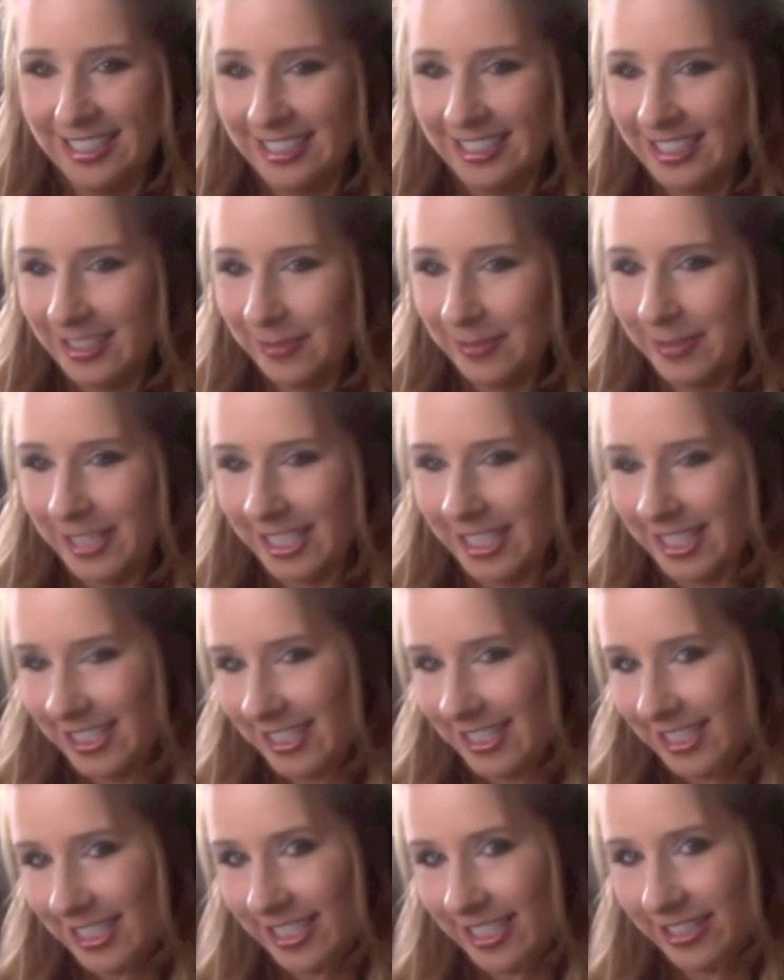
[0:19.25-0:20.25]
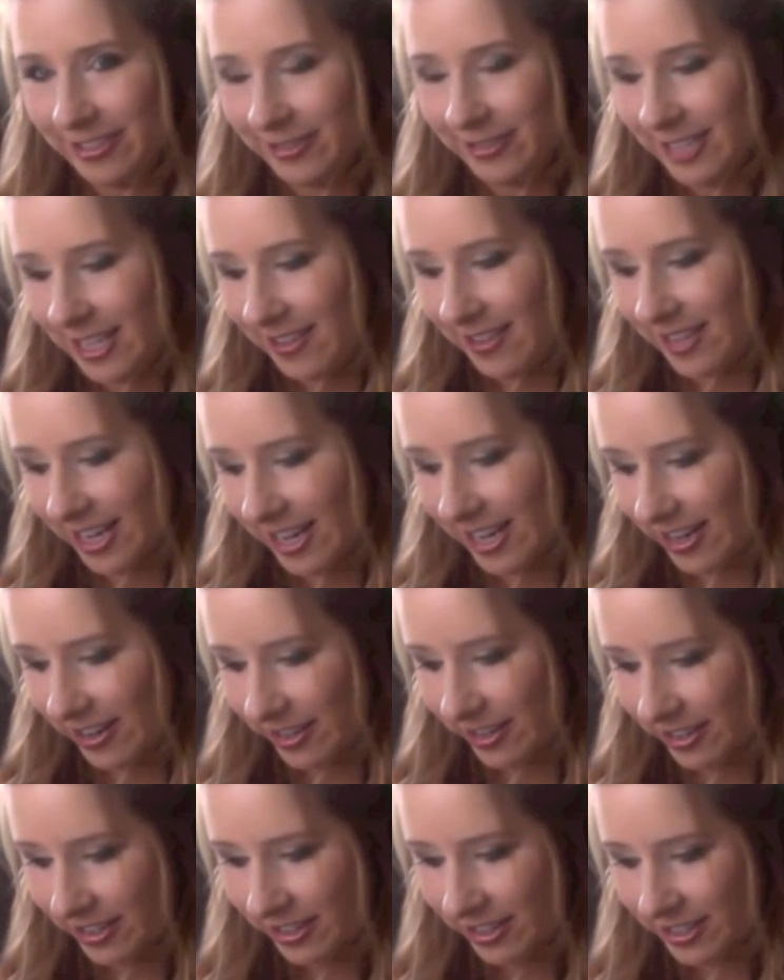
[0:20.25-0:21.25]
Nobody can see you down there.
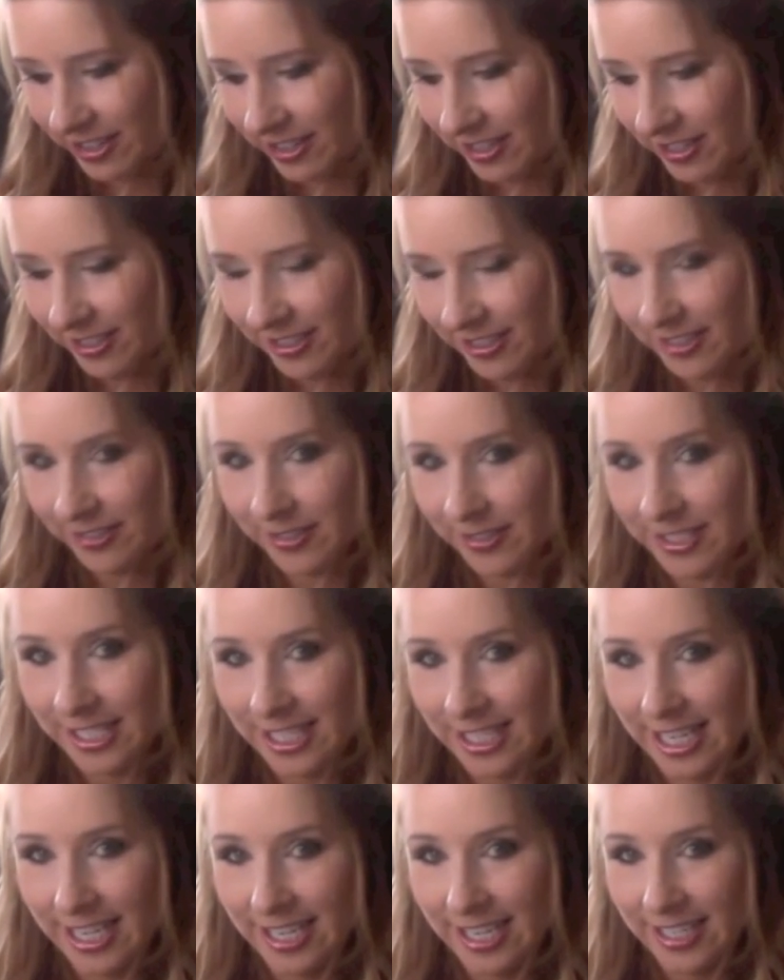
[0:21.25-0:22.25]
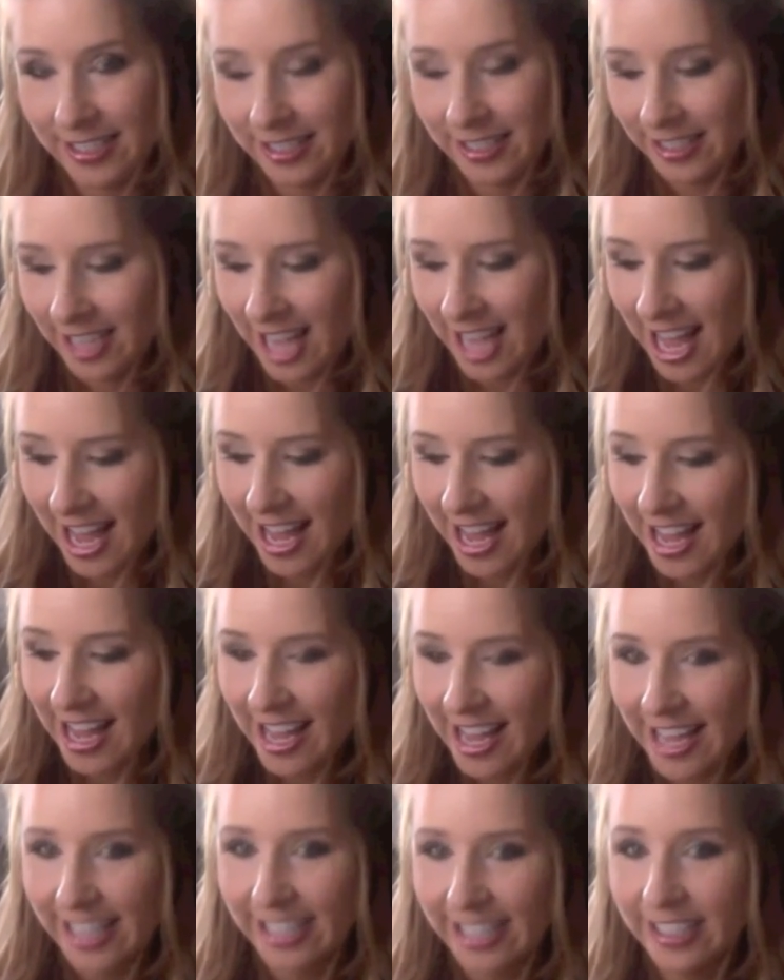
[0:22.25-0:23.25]
Hi. Stand
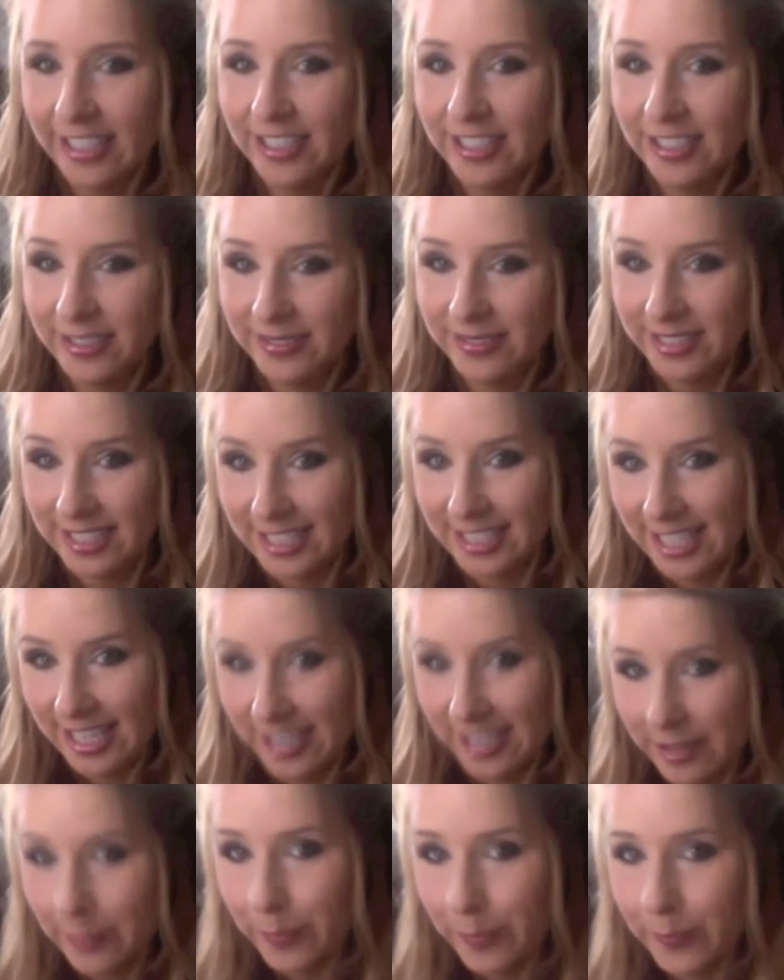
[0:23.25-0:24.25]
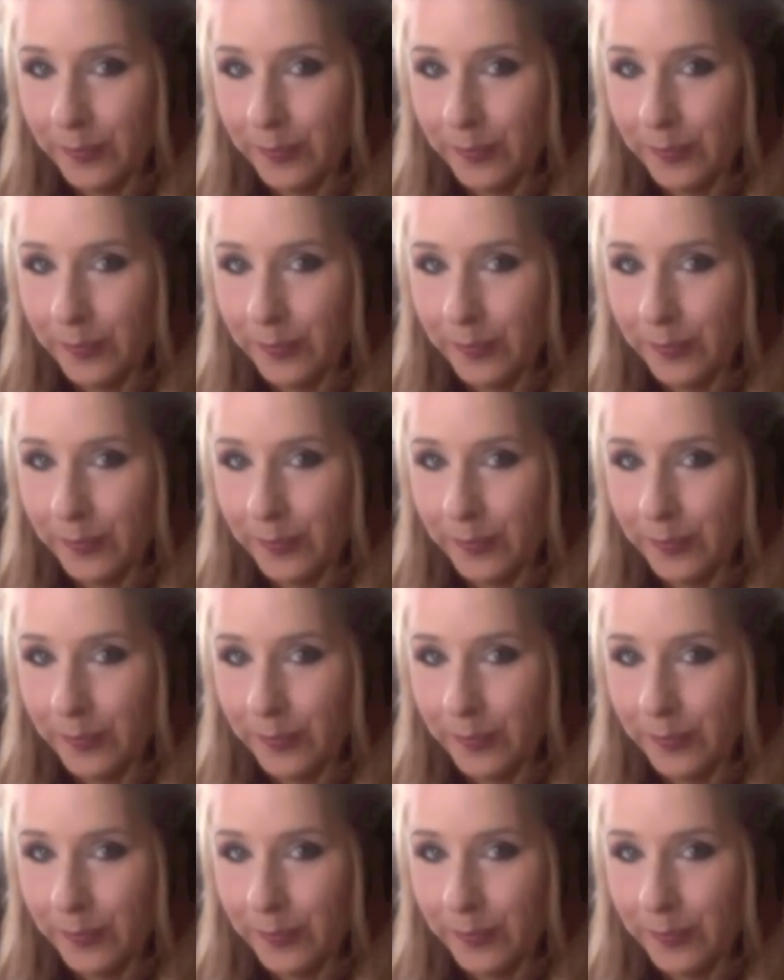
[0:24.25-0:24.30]
hi. You want to stand up?